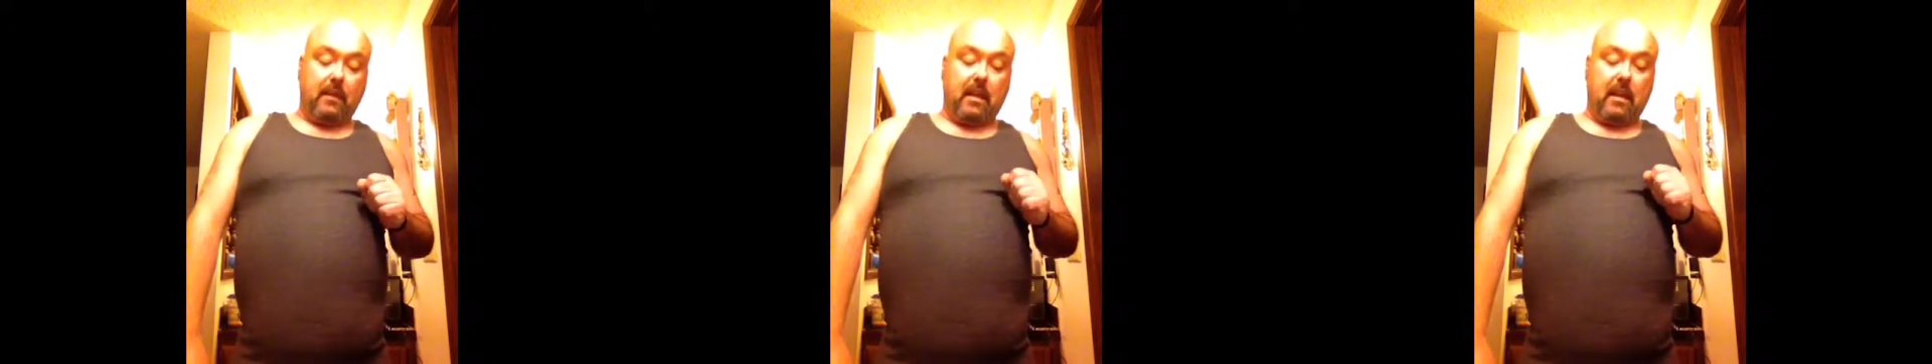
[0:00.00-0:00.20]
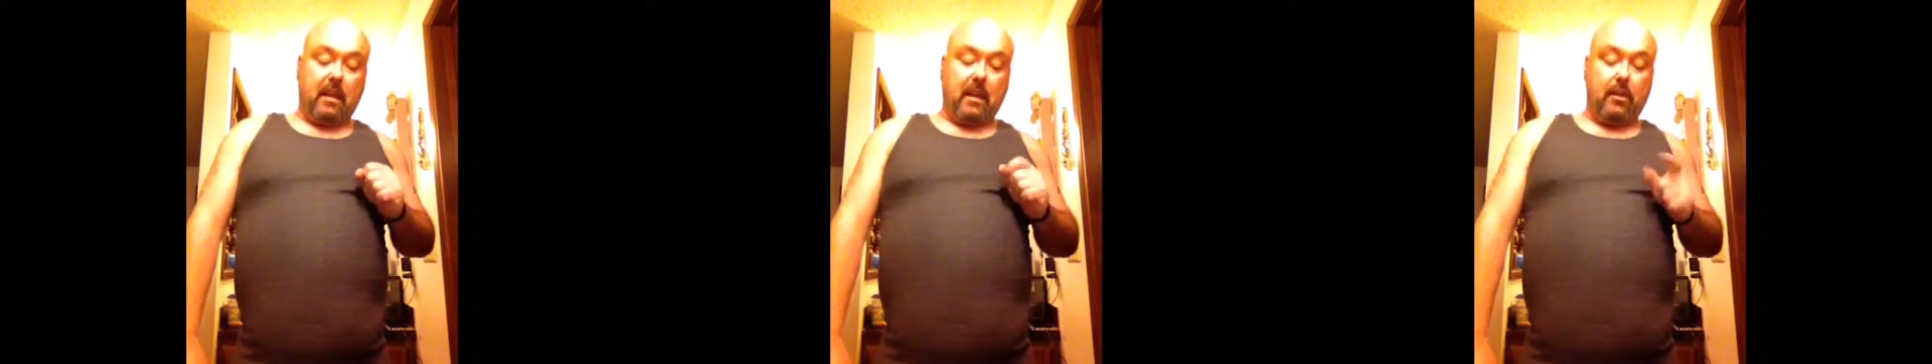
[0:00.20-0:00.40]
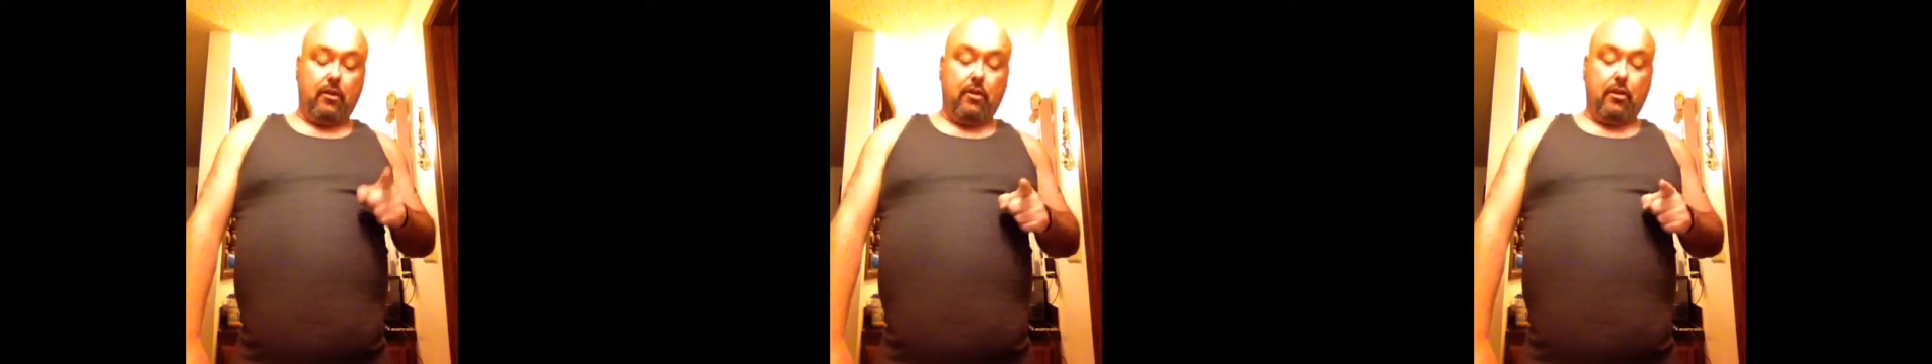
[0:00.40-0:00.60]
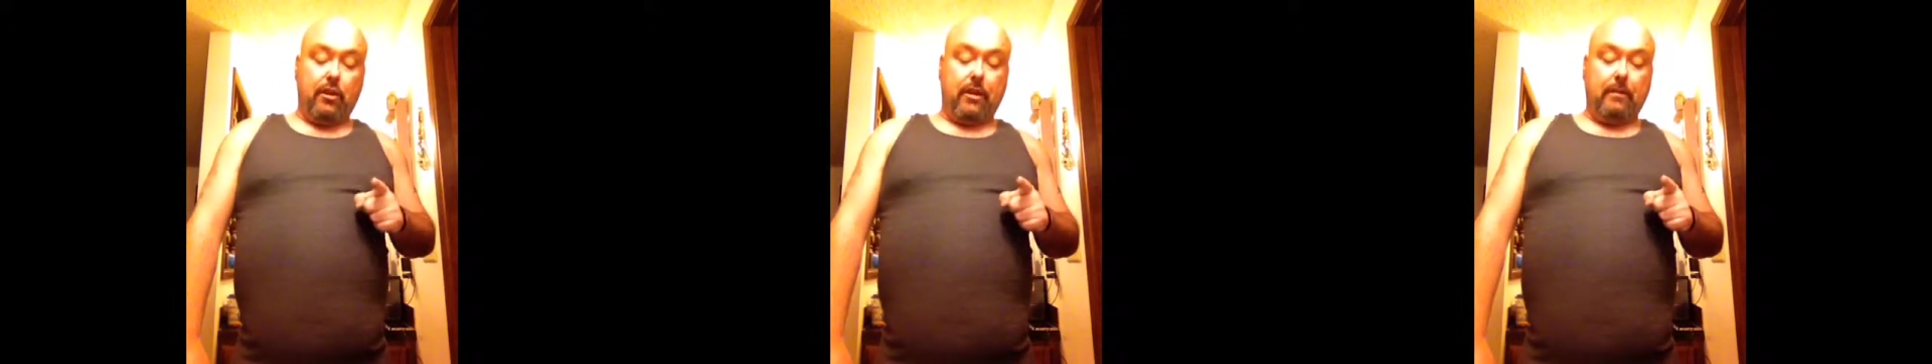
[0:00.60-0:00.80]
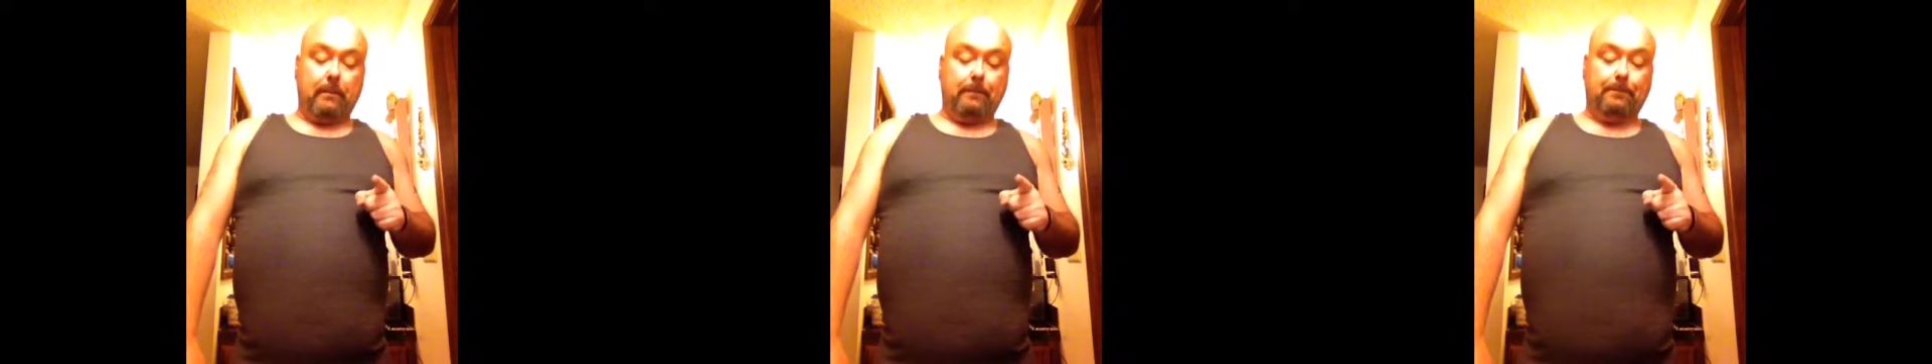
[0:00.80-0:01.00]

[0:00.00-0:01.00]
in Illinois,